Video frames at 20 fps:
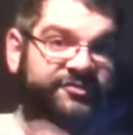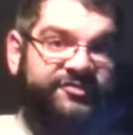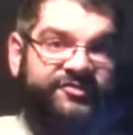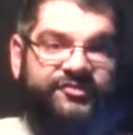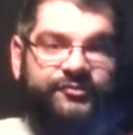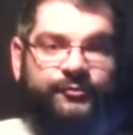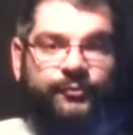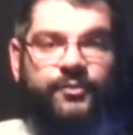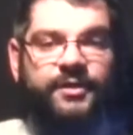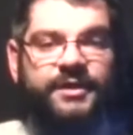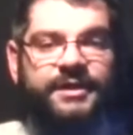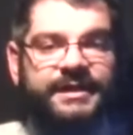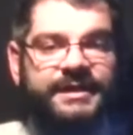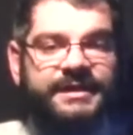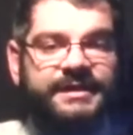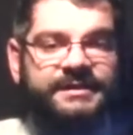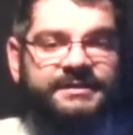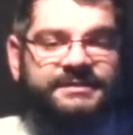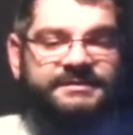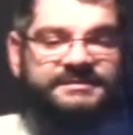
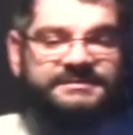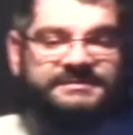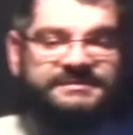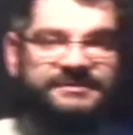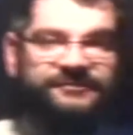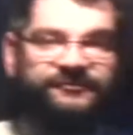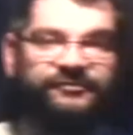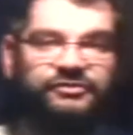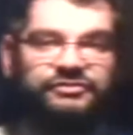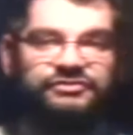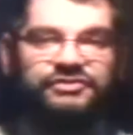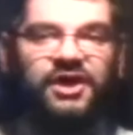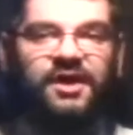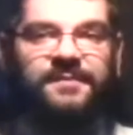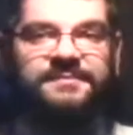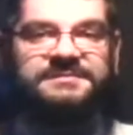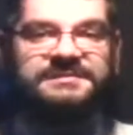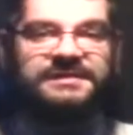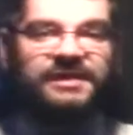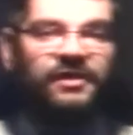three different
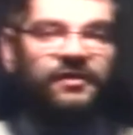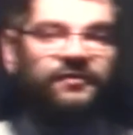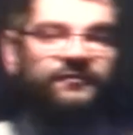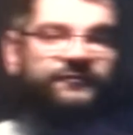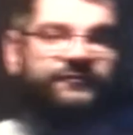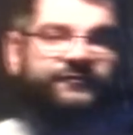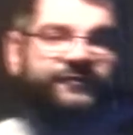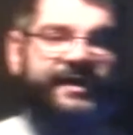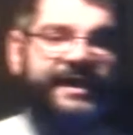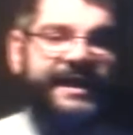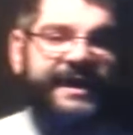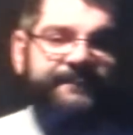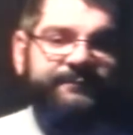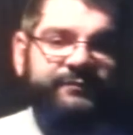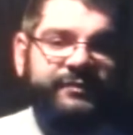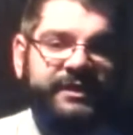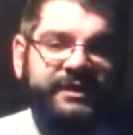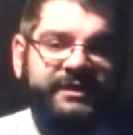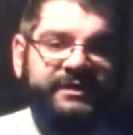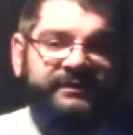types of
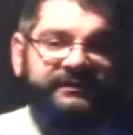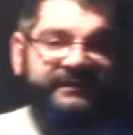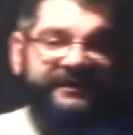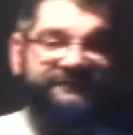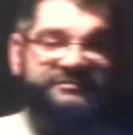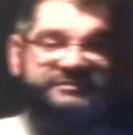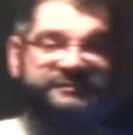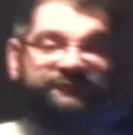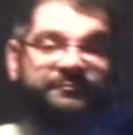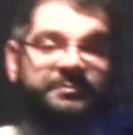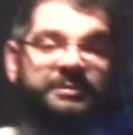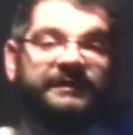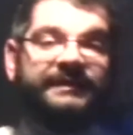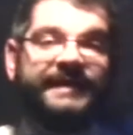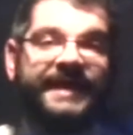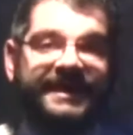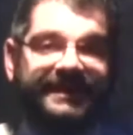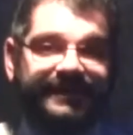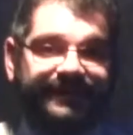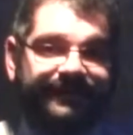levels of
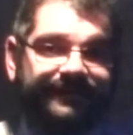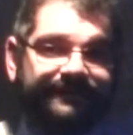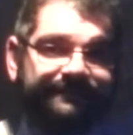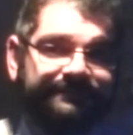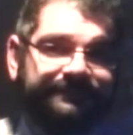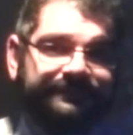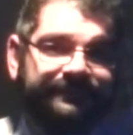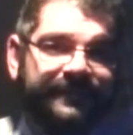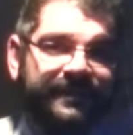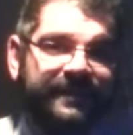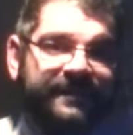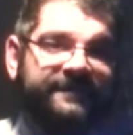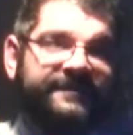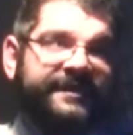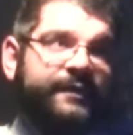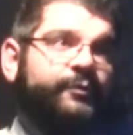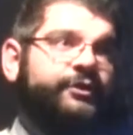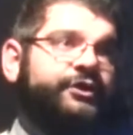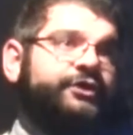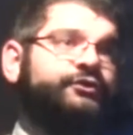planning
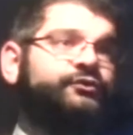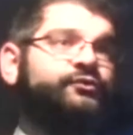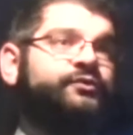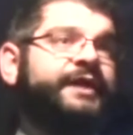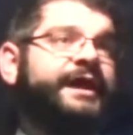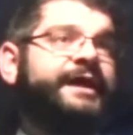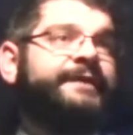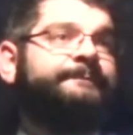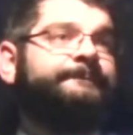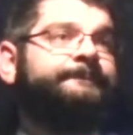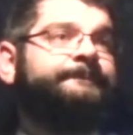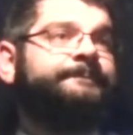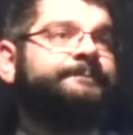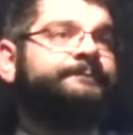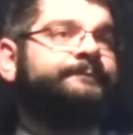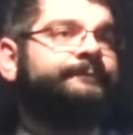that we're going to look at.